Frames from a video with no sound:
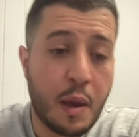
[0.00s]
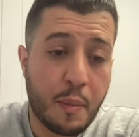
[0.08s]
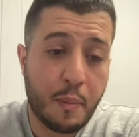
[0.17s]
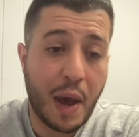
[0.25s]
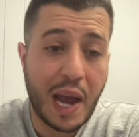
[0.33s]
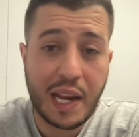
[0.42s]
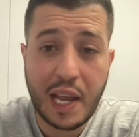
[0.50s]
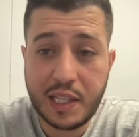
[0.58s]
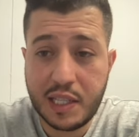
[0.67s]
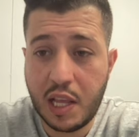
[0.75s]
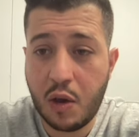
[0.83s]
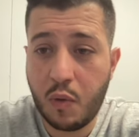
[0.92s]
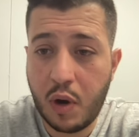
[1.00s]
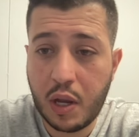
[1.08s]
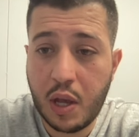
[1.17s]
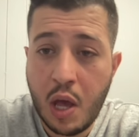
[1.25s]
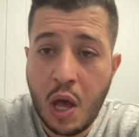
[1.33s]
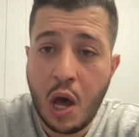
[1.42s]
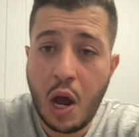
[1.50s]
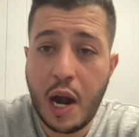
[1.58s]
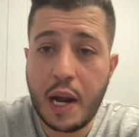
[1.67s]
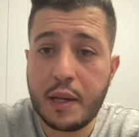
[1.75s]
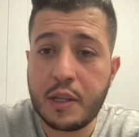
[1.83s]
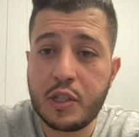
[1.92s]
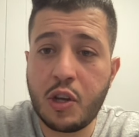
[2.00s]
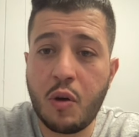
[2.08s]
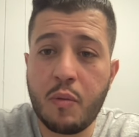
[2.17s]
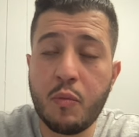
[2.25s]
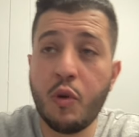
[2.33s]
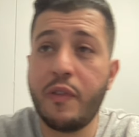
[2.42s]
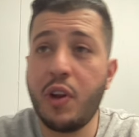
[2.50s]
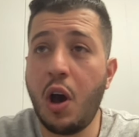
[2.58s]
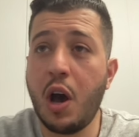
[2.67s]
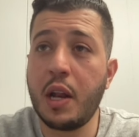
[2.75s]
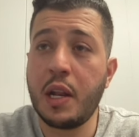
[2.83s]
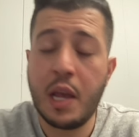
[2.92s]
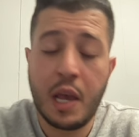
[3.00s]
Binance network. All right, so moving on.